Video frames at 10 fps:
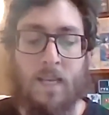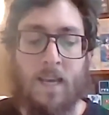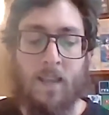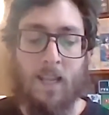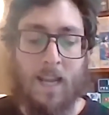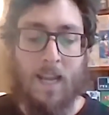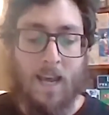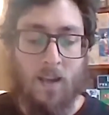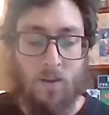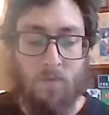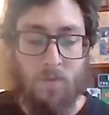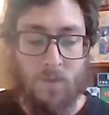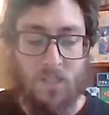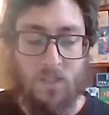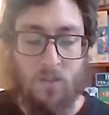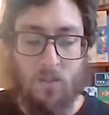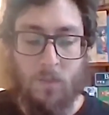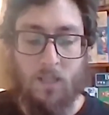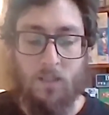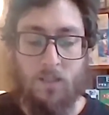the land from
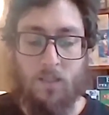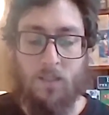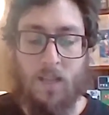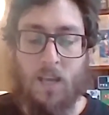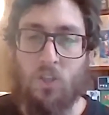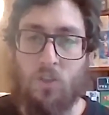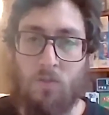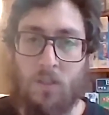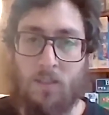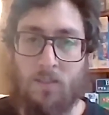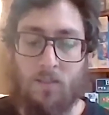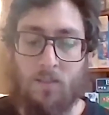snowmelt and estuaries.